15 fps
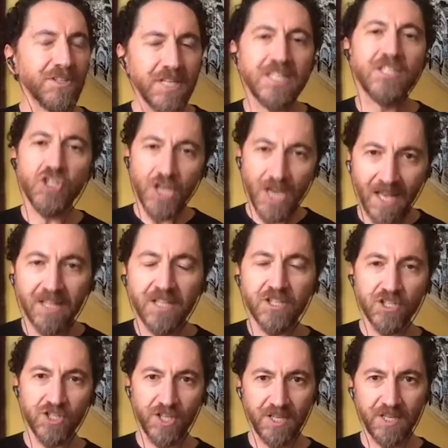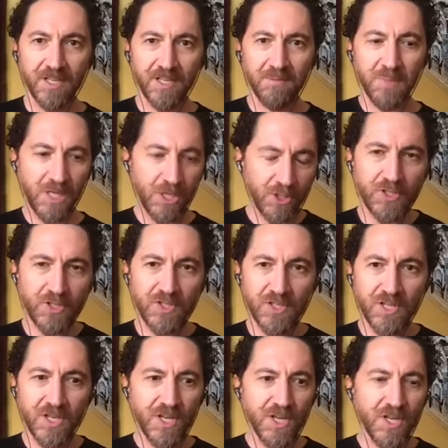it's challenging because,
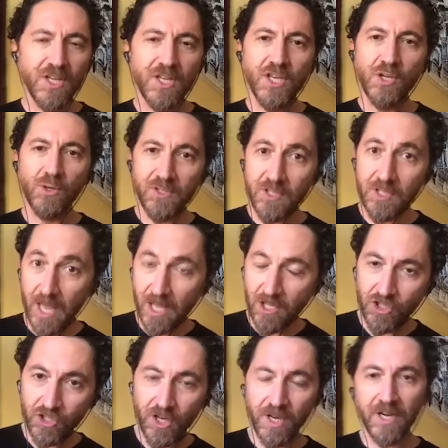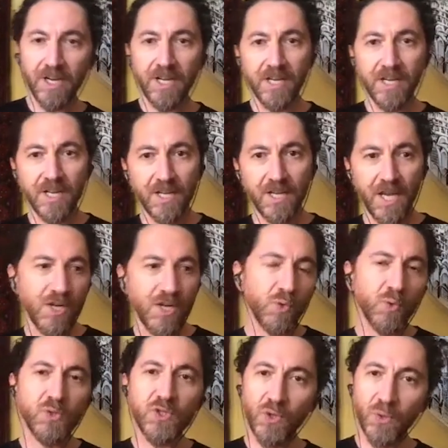stage sharing and
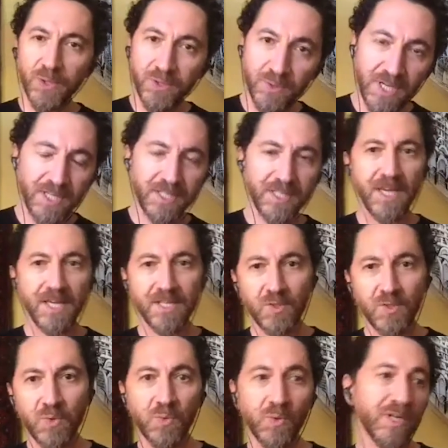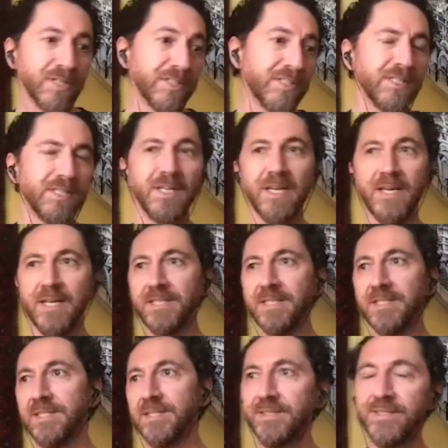who's going to dictate what,
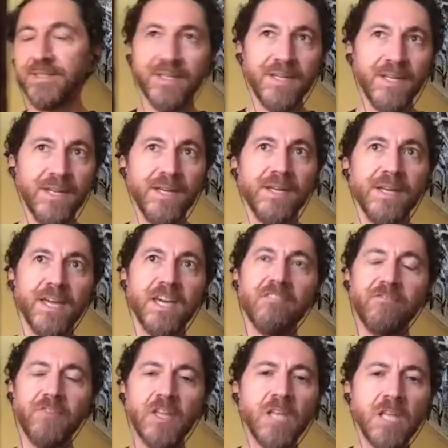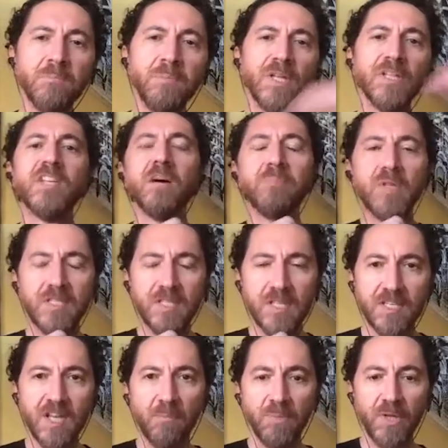and kind of it builds up this
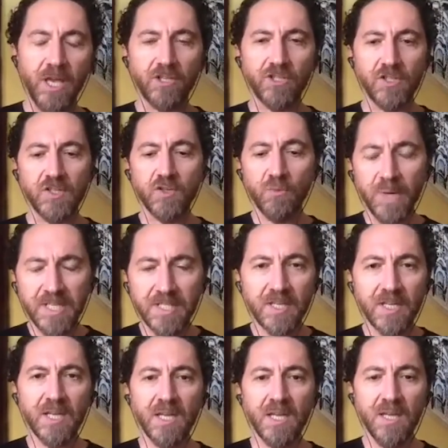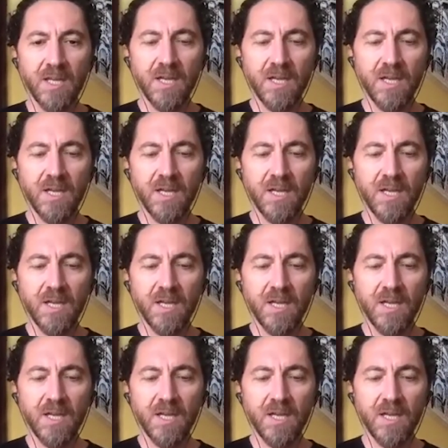complication. So basically,